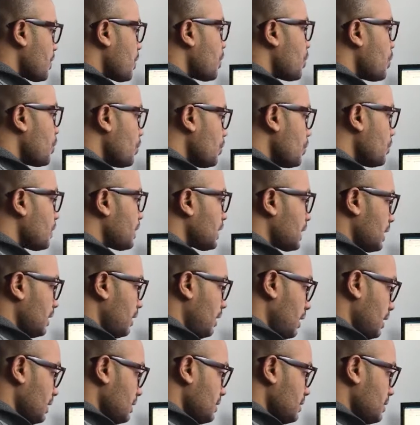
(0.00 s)
the hook
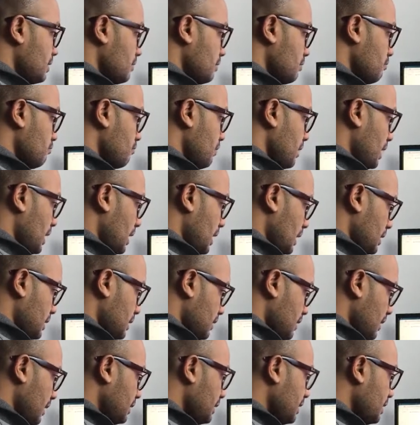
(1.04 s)
class, a
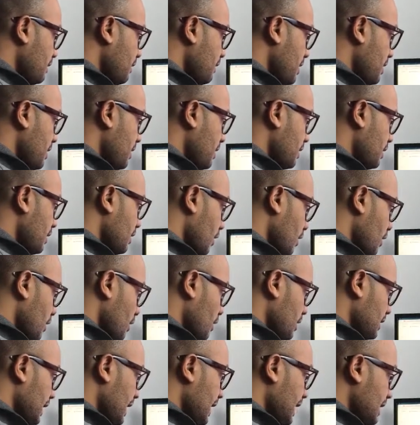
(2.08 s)
static method
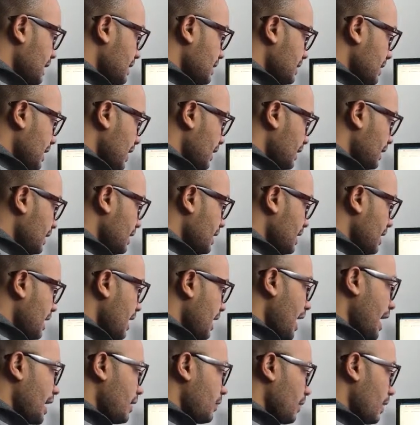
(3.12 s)
called exec,
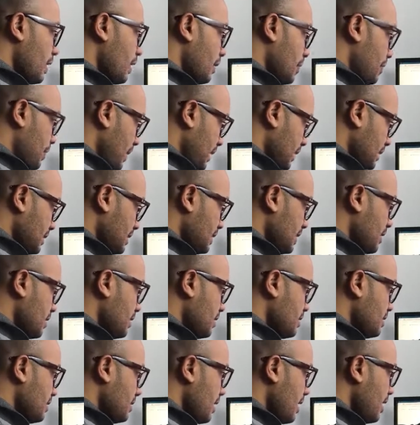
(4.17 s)
and we are passing the
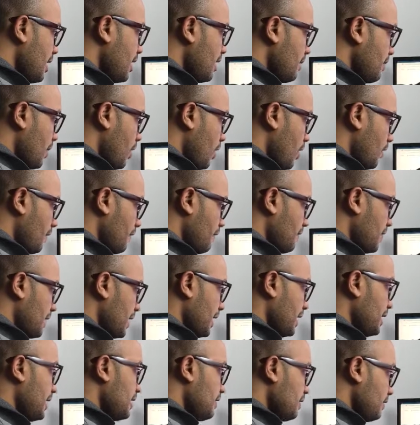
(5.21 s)
name of the
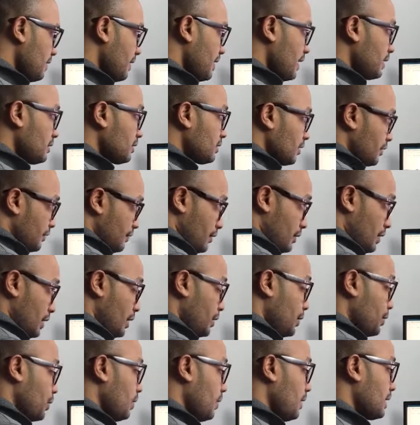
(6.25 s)
event, if you
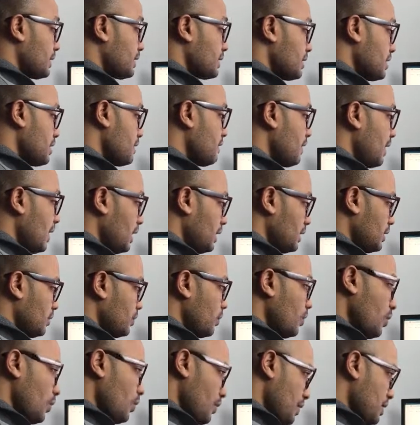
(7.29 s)
can call that an event,
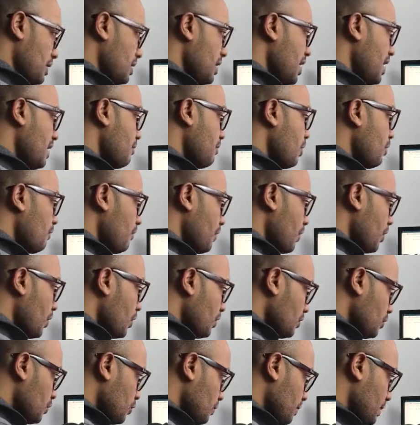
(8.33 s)
or the name of the
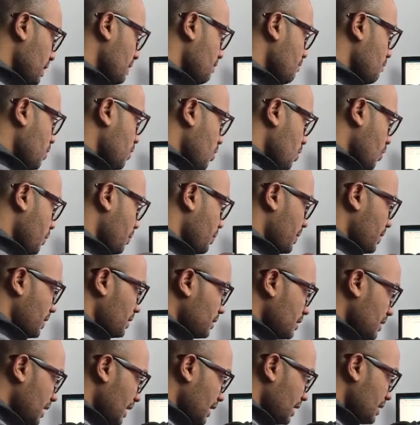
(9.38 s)
hook to be more
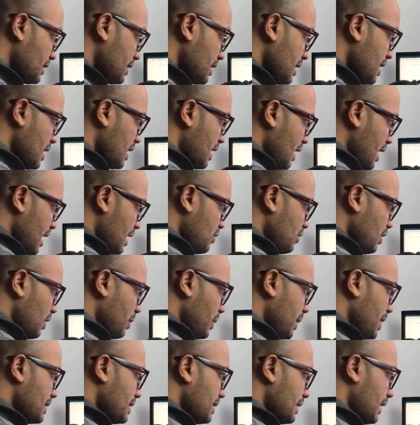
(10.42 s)
precise, and we are
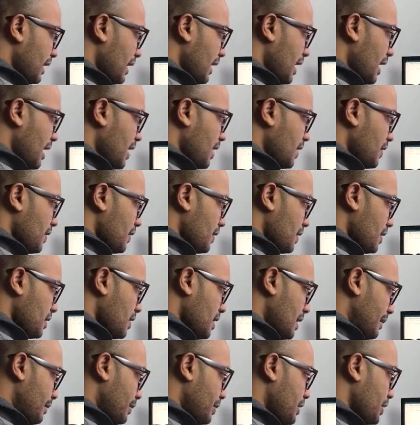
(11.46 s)
passing an
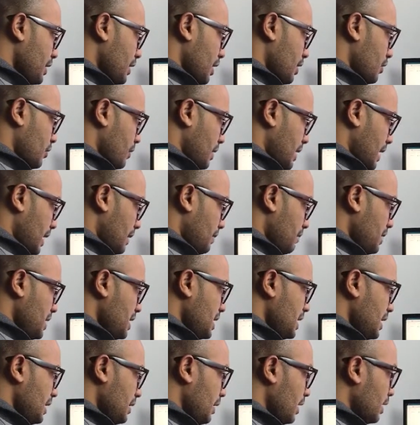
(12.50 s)
empty array,
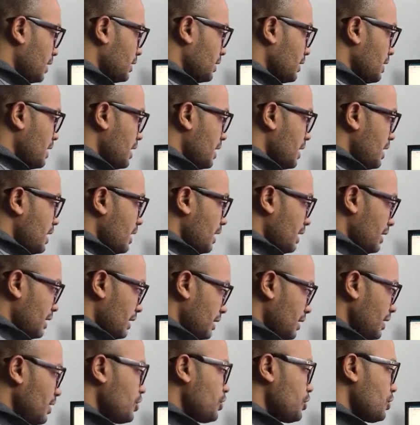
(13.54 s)
meaning that in
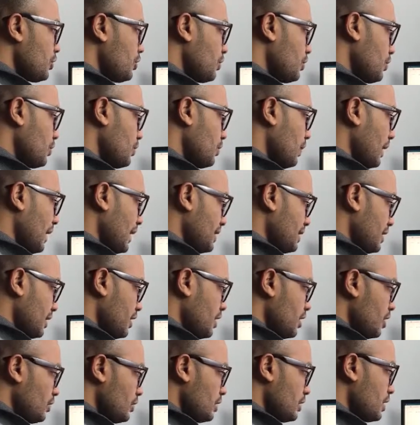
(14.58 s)
addition to
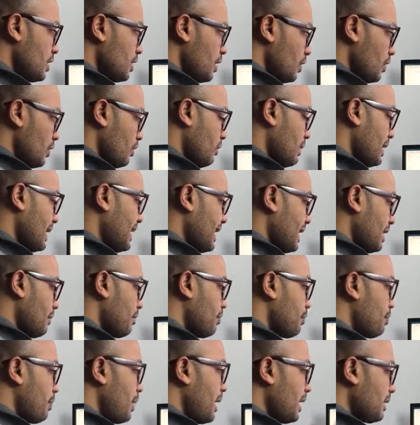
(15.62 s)
executing a hook, we can
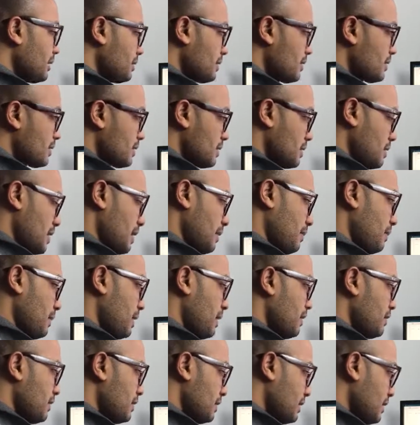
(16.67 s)
pass some
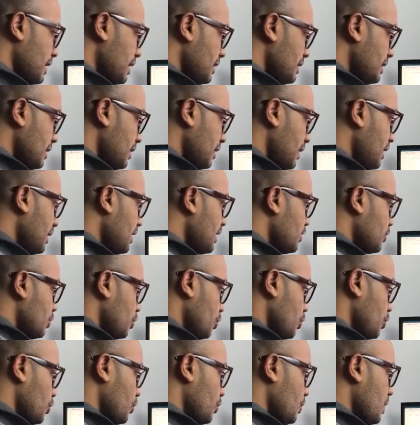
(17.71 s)
data
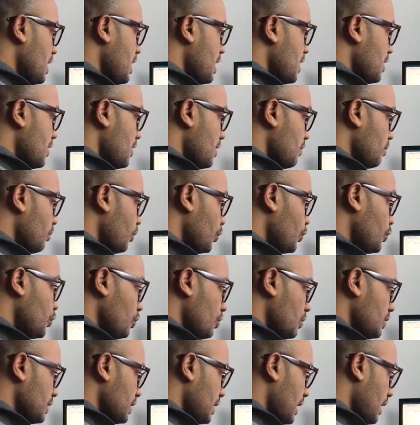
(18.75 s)
to the
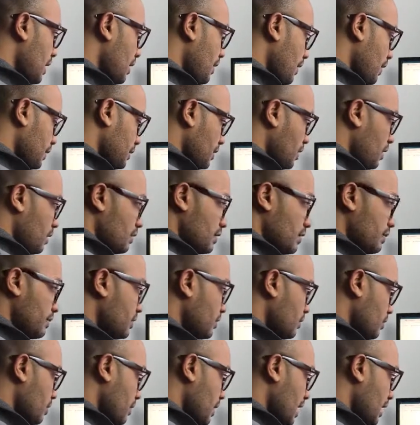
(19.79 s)
modules that are
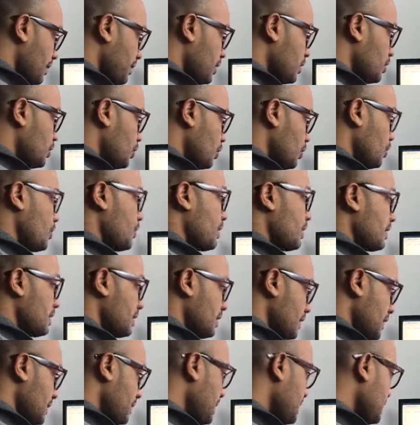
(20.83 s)
subscribed to this
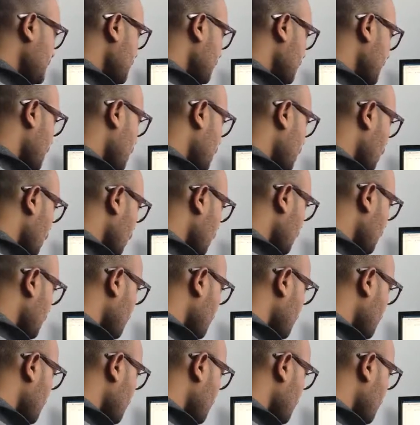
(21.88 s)
specific hook.